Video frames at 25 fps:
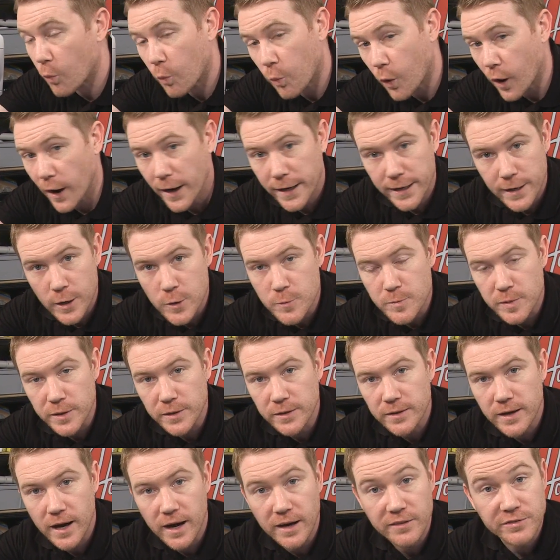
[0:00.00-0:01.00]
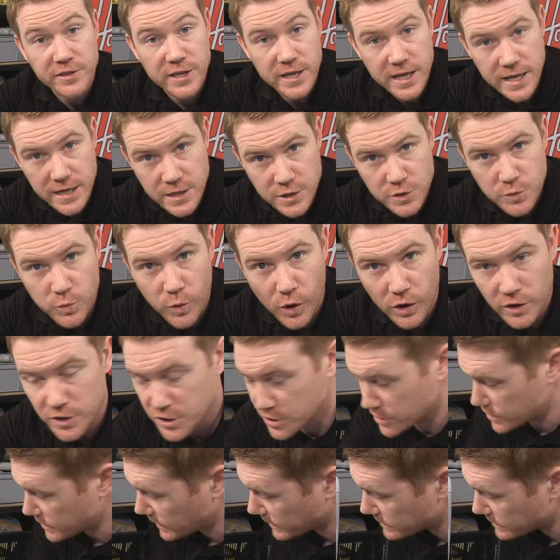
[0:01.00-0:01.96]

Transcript: wide open after each wash